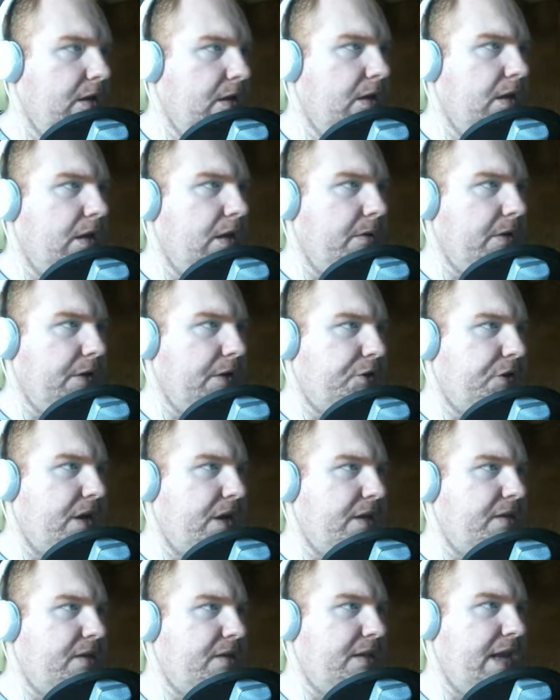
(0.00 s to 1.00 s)
I'm going to try to
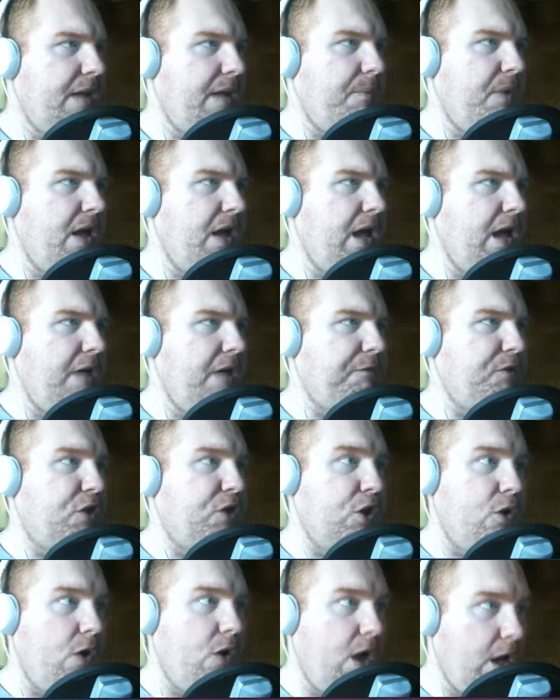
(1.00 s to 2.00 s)
stay above
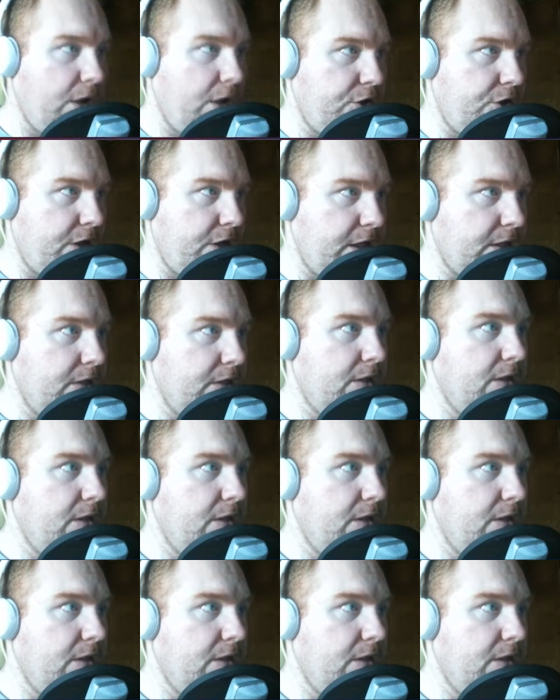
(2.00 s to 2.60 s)
200.